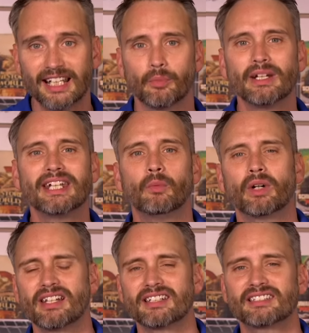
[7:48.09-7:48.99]
then we get one
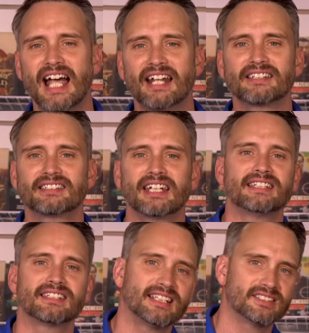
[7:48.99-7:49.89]
of the saddest
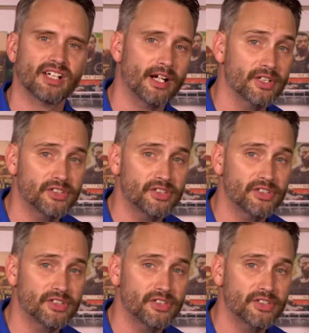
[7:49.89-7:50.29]
scenes in the entire